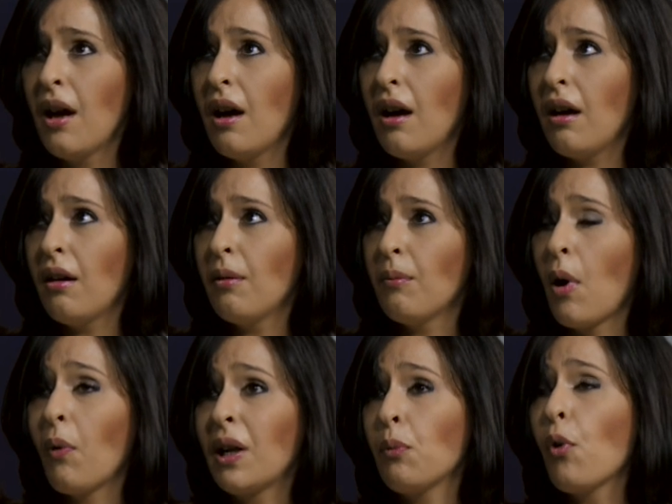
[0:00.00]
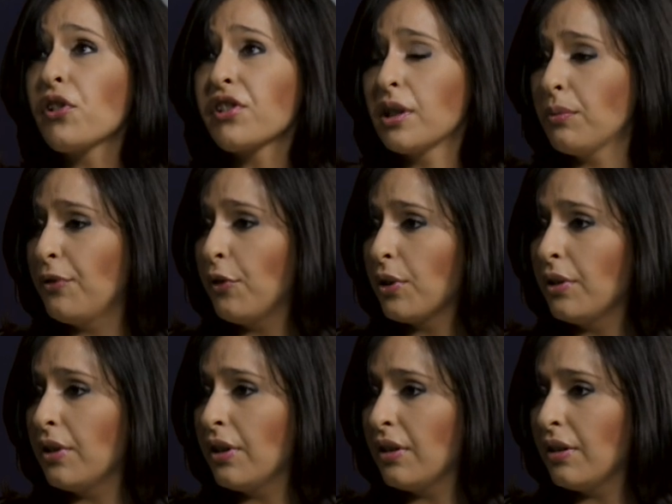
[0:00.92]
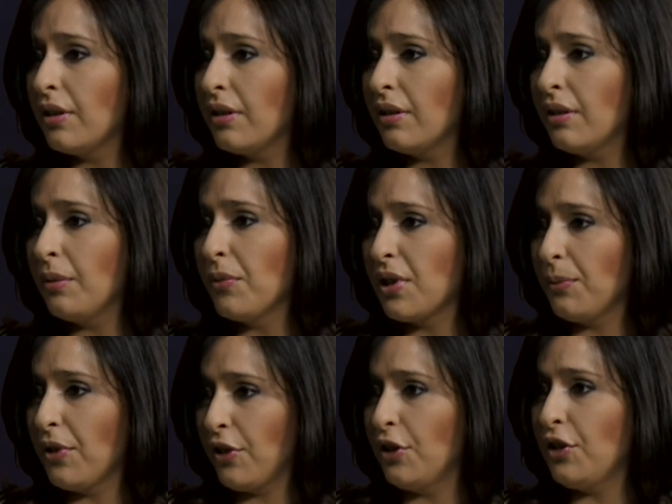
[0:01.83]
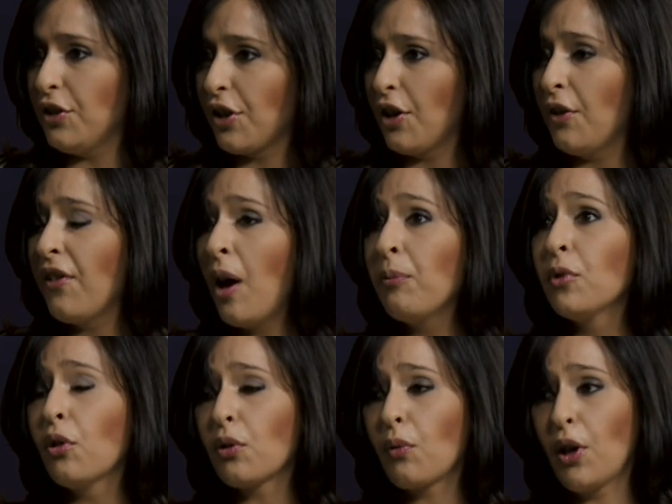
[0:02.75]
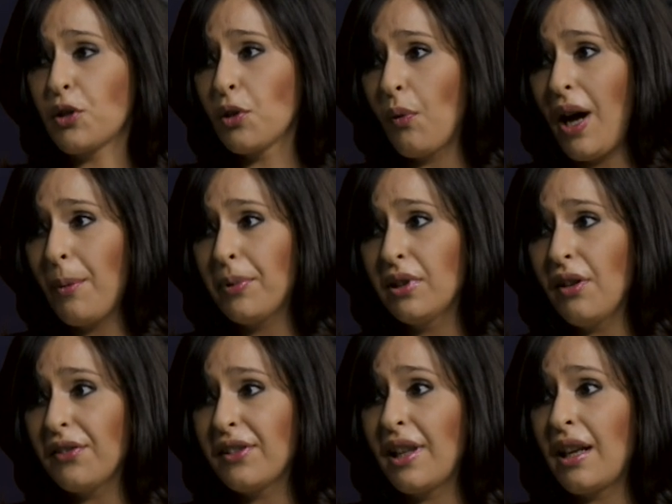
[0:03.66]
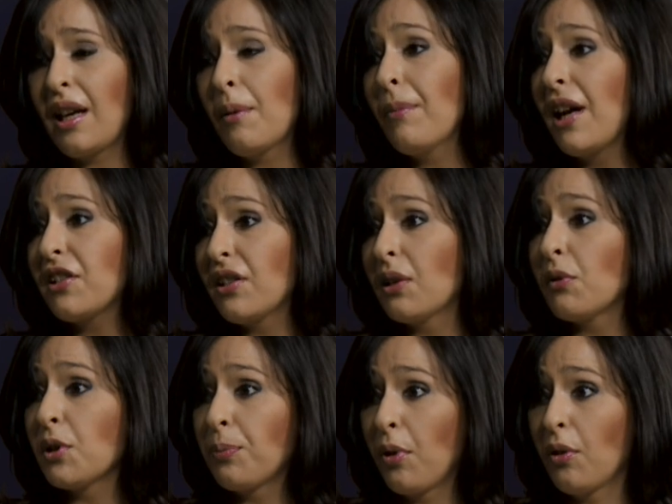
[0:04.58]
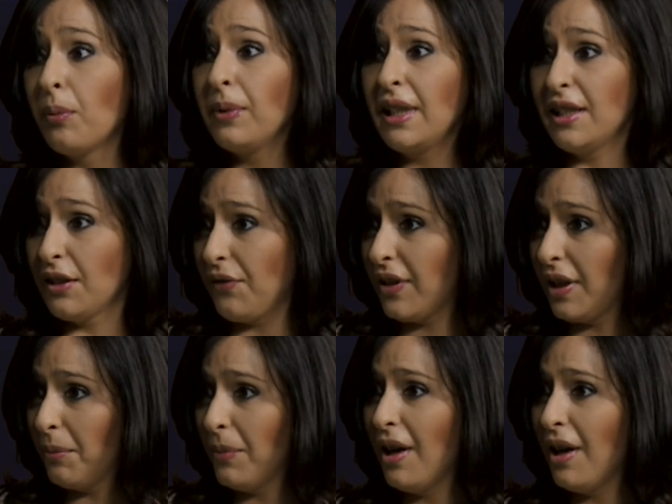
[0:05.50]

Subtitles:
Well, it wasn't before the Muslim Brotherhood took over. I'm not quite sure what happened after that. I imagine that it was probably easier for them.